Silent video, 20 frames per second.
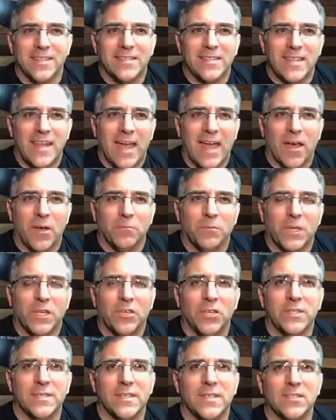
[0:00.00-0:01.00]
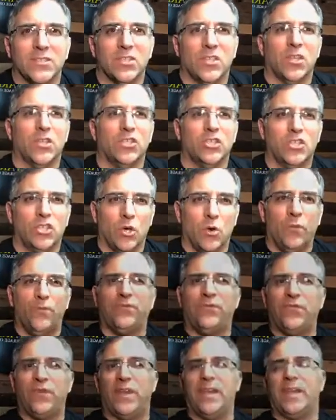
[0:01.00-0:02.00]
down because it's so
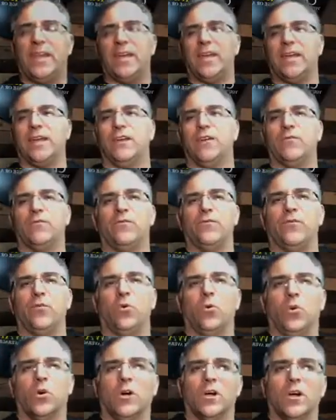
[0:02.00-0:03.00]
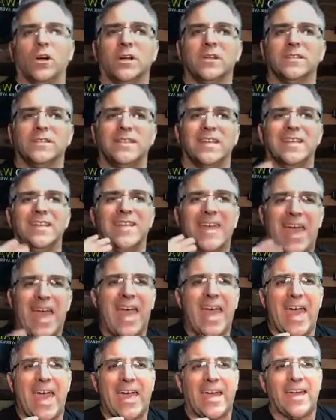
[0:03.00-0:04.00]
fitting for
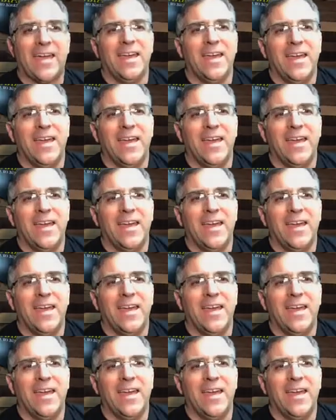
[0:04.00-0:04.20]
today